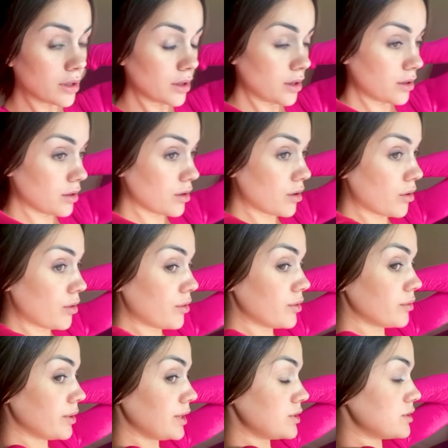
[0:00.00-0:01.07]
and all the
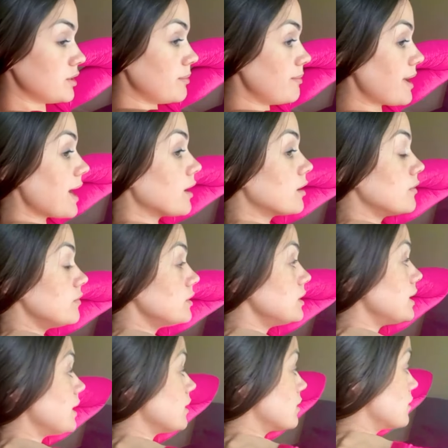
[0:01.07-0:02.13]
way to the back of the
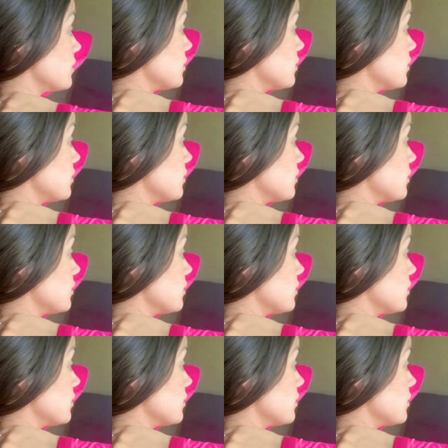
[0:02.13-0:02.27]
neck.